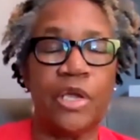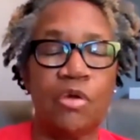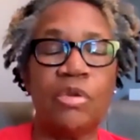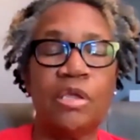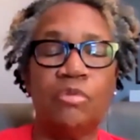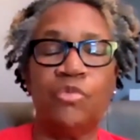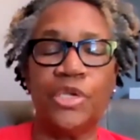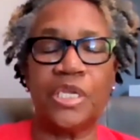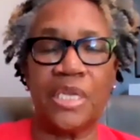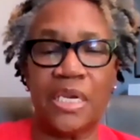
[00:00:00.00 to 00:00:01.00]
had only
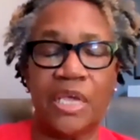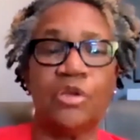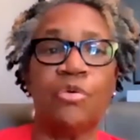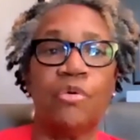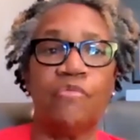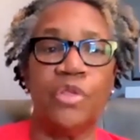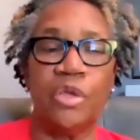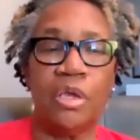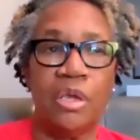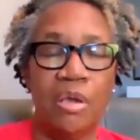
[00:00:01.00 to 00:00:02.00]
recently let go of
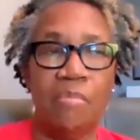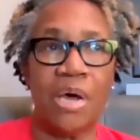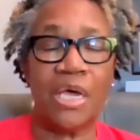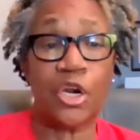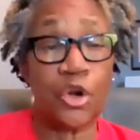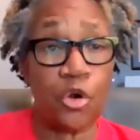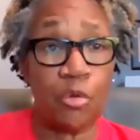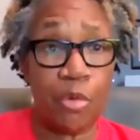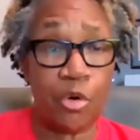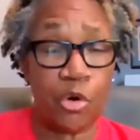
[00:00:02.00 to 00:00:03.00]
the
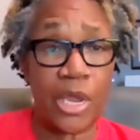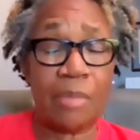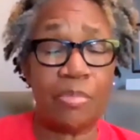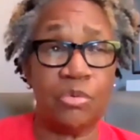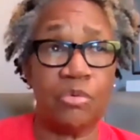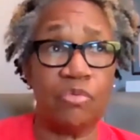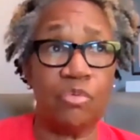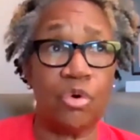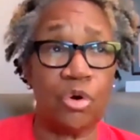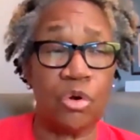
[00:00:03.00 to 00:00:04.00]
moniker murder capital of the
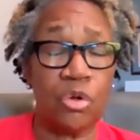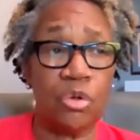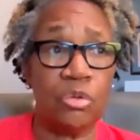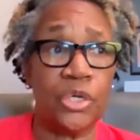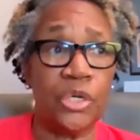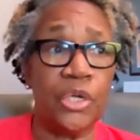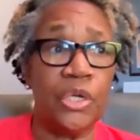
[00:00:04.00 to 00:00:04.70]
world.